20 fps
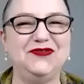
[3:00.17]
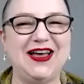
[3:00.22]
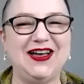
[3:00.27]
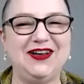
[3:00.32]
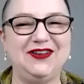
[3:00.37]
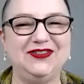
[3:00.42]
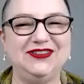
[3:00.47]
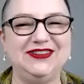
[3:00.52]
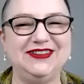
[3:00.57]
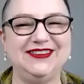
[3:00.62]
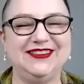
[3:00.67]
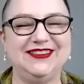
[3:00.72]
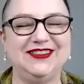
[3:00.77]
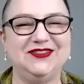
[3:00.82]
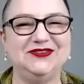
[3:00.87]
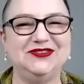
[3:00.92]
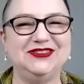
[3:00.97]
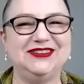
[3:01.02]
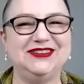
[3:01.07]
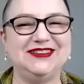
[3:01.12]
found
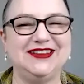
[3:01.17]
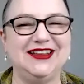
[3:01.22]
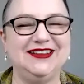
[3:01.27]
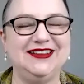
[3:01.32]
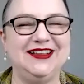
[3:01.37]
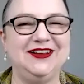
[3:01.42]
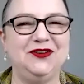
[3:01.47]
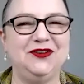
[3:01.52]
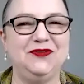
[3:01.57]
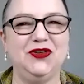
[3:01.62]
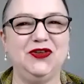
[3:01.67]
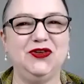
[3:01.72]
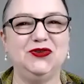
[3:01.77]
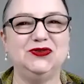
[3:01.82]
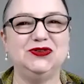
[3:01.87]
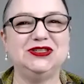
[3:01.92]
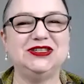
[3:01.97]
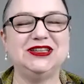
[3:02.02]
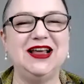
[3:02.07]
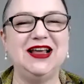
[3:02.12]
those
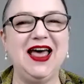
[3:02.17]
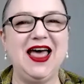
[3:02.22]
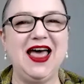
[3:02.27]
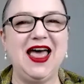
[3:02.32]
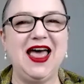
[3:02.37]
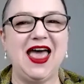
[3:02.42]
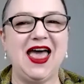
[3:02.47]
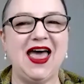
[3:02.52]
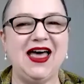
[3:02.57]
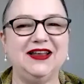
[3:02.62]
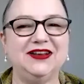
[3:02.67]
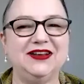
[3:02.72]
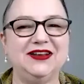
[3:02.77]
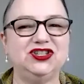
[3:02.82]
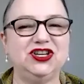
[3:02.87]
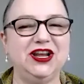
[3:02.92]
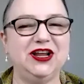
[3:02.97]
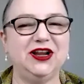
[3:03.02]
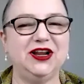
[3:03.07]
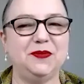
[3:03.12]
interviews,
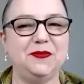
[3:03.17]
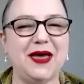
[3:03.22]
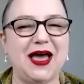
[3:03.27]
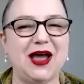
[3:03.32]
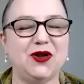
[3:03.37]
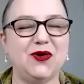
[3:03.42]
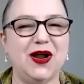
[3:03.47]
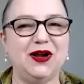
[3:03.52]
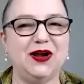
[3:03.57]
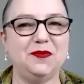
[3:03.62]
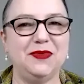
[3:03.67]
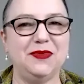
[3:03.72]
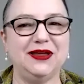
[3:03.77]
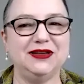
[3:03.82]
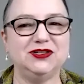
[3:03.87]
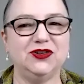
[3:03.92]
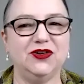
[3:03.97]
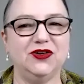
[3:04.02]
and she had a background in